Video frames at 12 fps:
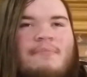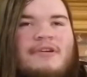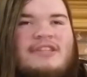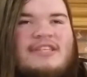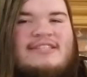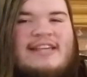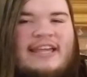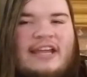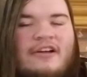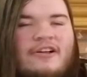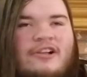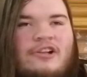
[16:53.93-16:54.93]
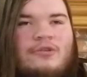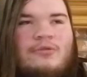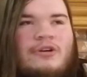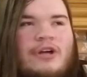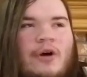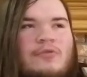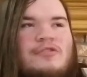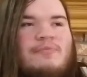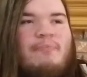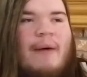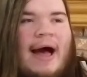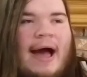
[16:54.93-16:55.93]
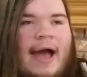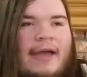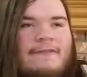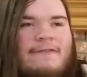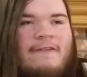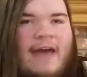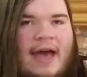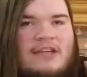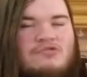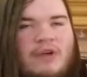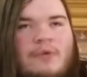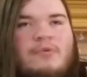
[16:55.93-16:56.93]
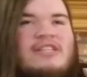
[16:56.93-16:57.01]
But the second clue goes by fast, right?